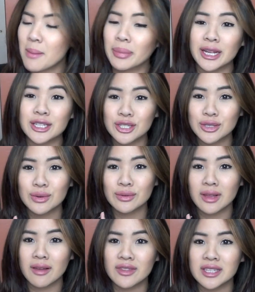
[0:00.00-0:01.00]
But I do
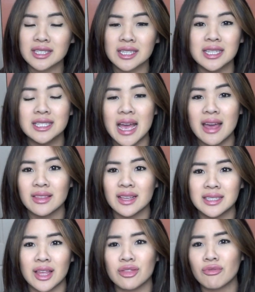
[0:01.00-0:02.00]
love this to death
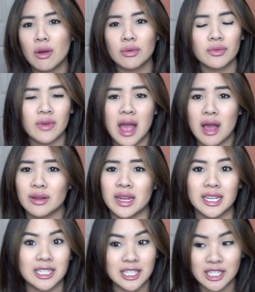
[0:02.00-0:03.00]
because I throw it around
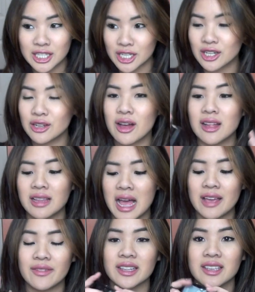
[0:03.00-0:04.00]
and it's still
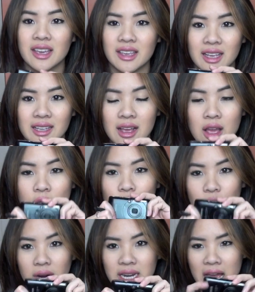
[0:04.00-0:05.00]
alive and kicking
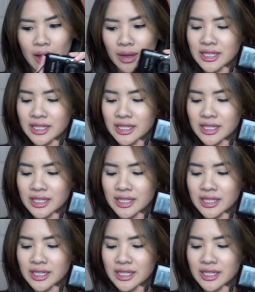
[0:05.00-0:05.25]
right now.